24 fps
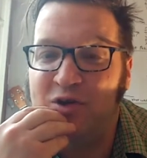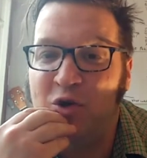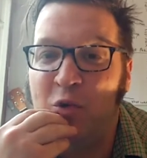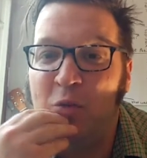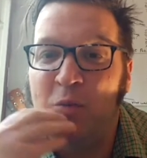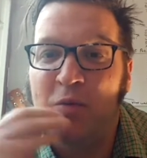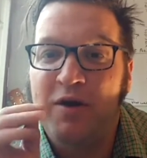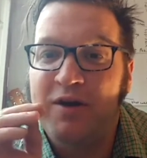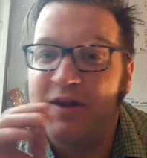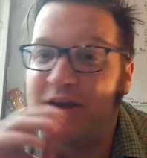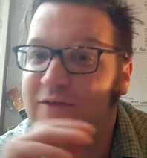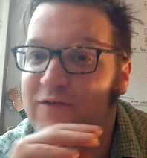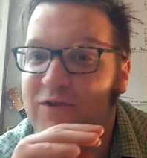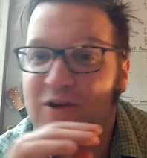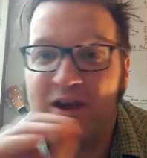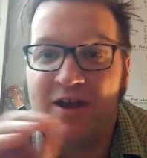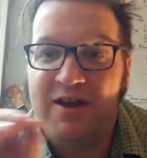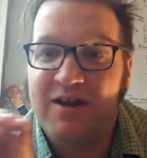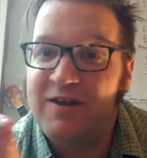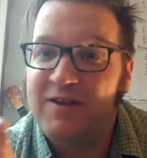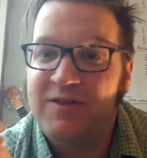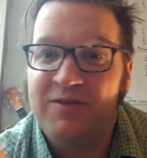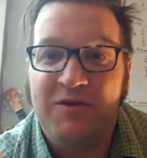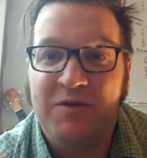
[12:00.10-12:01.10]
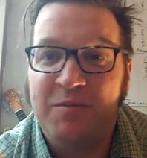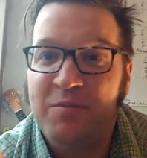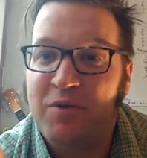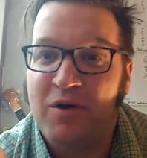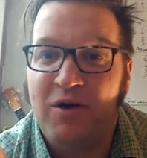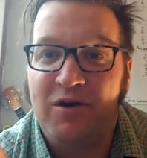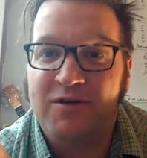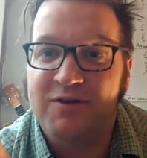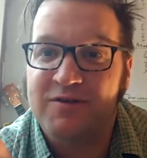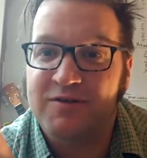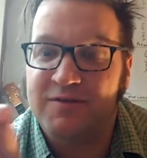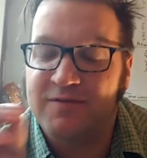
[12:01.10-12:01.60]
Nobody ever had anything
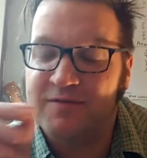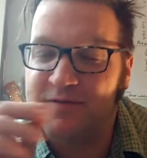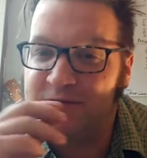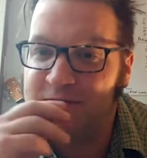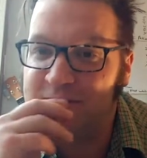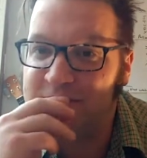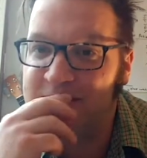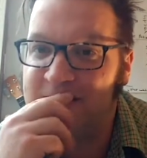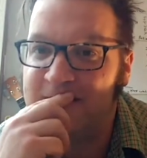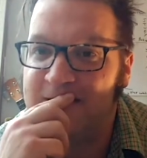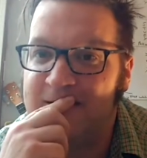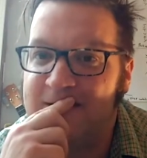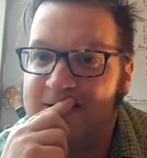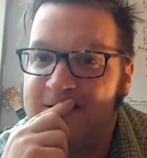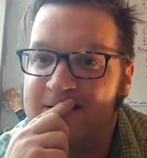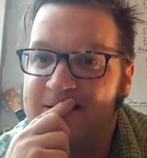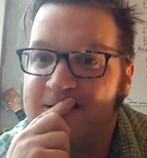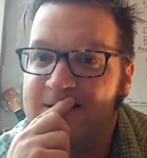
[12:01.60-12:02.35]
positive to say.